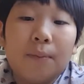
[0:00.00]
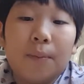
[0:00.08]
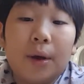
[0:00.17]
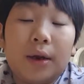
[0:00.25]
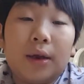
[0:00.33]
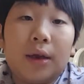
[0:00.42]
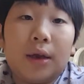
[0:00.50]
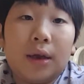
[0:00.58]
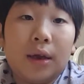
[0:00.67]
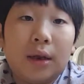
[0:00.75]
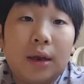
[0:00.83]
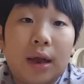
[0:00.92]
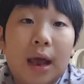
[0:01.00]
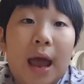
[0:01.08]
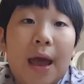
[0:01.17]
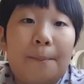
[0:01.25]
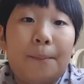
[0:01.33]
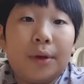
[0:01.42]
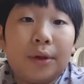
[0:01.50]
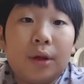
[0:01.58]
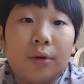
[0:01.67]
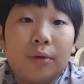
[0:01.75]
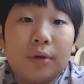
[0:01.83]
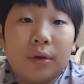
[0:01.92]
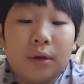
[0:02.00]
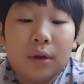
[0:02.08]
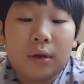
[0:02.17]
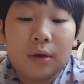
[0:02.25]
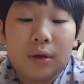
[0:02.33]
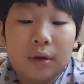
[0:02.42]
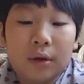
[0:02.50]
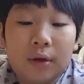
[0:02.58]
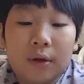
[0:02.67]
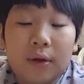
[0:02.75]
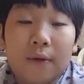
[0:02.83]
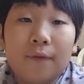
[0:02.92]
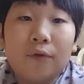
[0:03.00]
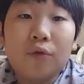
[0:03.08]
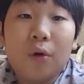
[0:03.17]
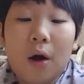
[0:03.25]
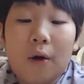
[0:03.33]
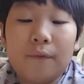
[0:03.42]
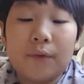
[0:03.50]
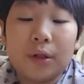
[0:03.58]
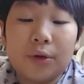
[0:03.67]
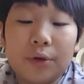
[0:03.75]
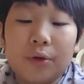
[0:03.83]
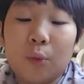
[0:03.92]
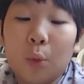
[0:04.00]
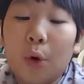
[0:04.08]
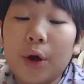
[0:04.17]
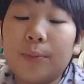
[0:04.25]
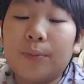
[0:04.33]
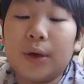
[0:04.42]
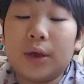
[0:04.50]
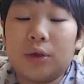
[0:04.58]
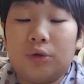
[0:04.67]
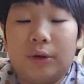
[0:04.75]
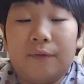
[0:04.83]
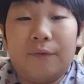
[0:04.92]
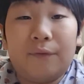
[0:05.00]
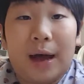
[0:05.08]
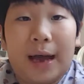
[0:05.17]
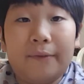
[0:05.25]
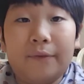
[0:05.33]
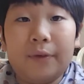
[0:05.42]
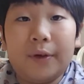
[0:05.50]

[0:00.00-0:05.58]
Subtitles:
But in episode 12, we learn workbook unit 5.